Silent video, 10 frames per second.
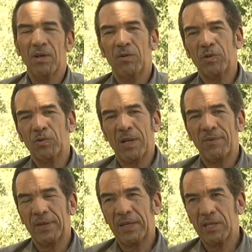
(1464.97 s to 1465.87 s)
which will
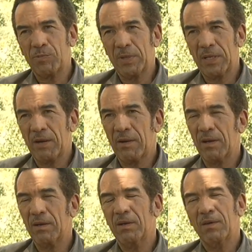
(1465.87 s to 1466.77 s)
have a catchment
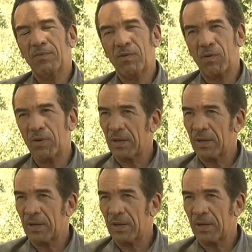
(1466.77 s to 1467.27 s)
area for